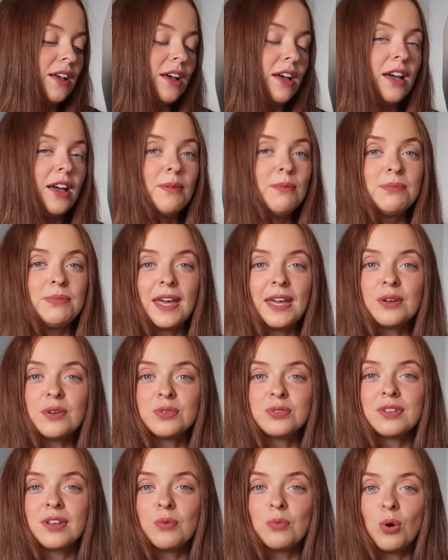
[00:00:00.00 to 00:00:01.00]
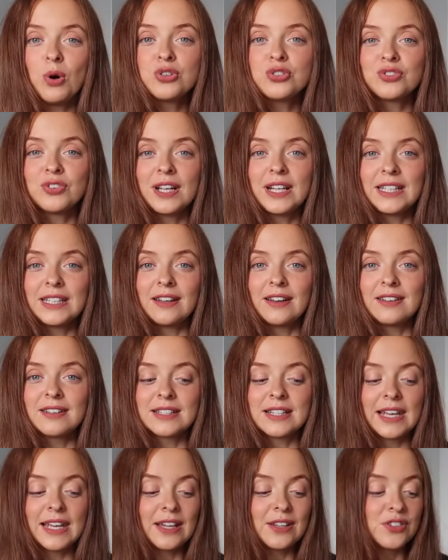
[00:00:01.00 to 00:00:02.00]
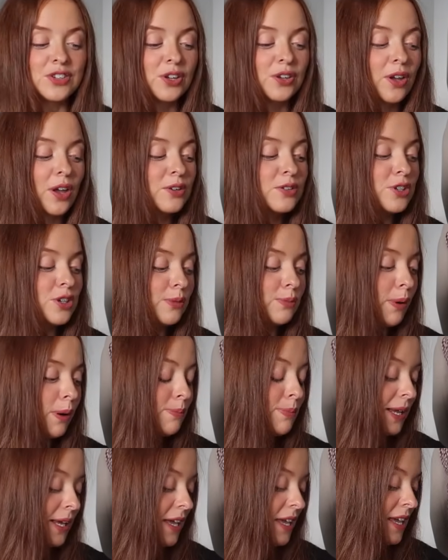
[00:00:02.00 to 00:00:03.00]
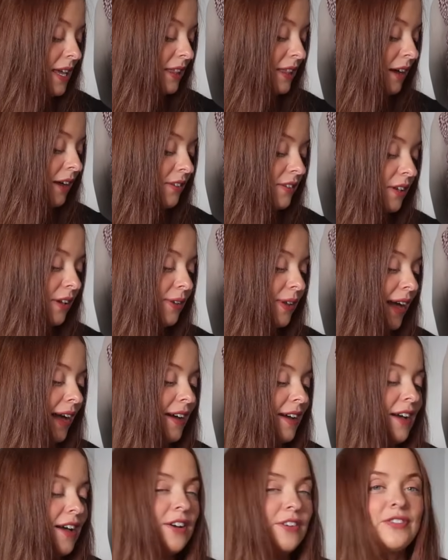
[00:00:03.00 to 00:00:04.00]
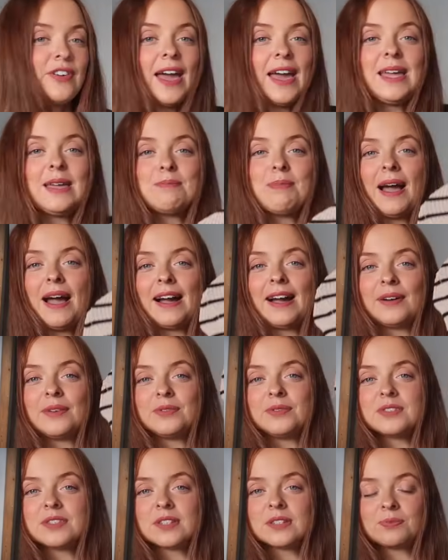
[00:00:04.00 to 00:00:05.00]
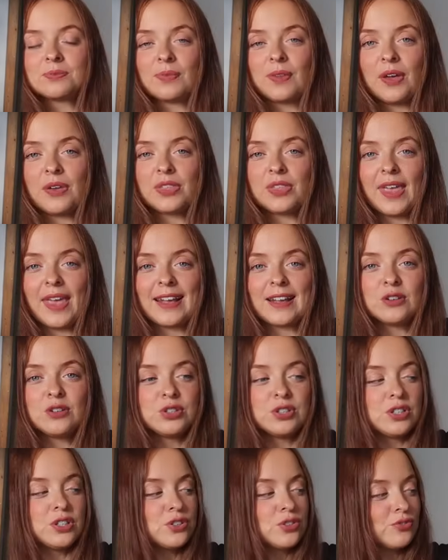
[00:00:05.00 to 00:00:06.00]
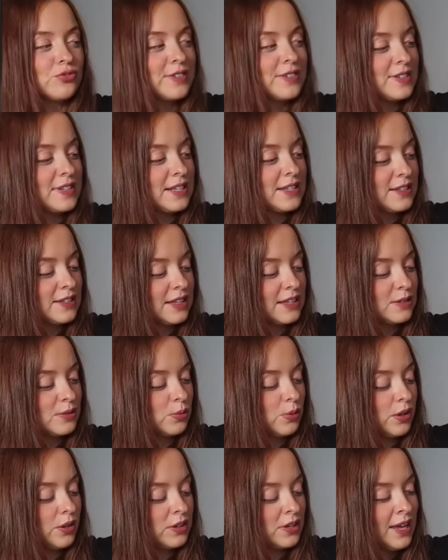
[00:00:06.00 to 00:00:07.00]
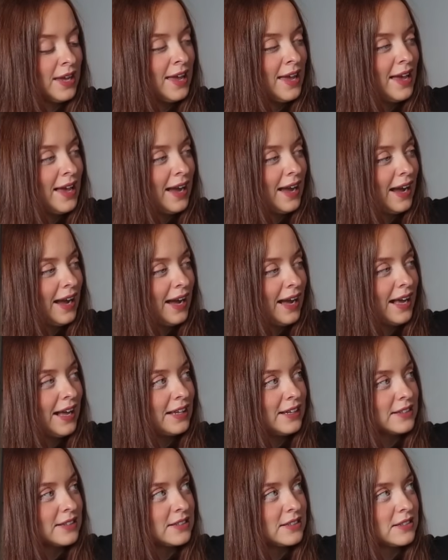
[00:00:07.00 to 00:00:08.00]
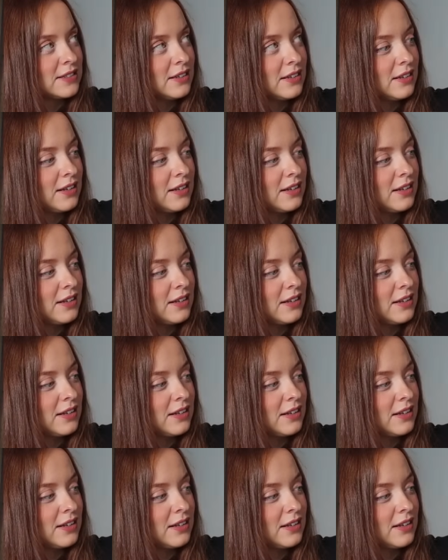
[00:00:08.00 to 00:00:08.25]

they also wash really nicely and don't go too bobbly either. So yeah, for £8 I thought I couldn't resist this one. And